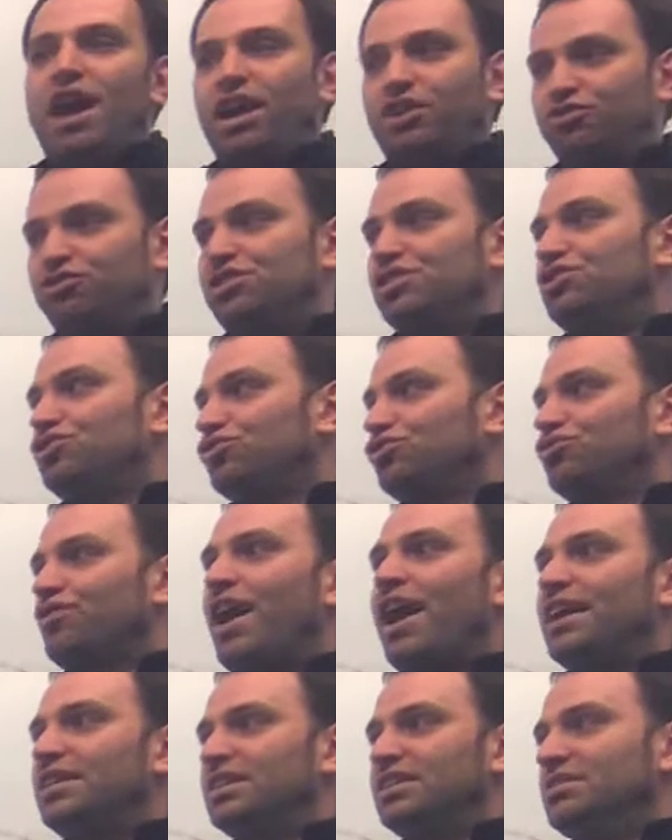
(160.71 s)
actually
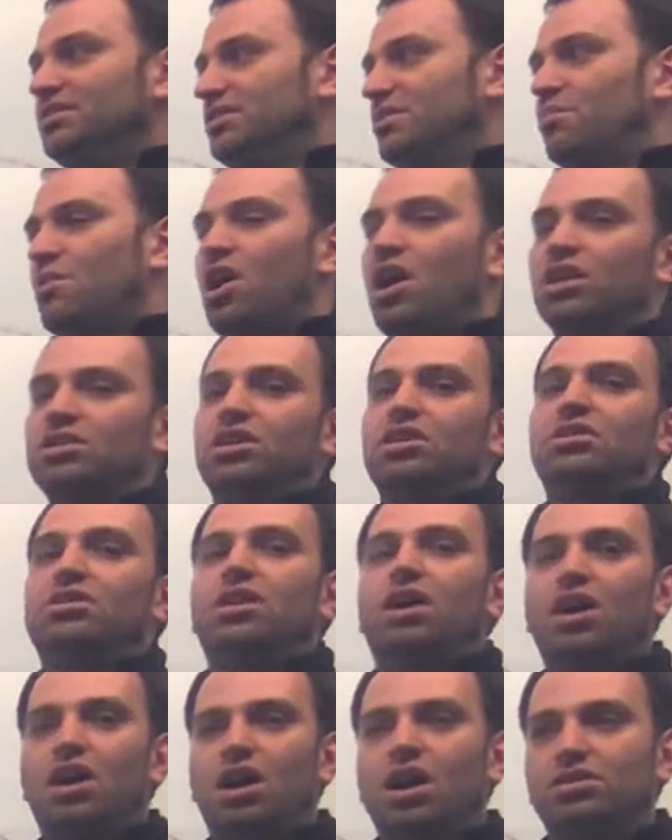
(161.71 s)
tried the model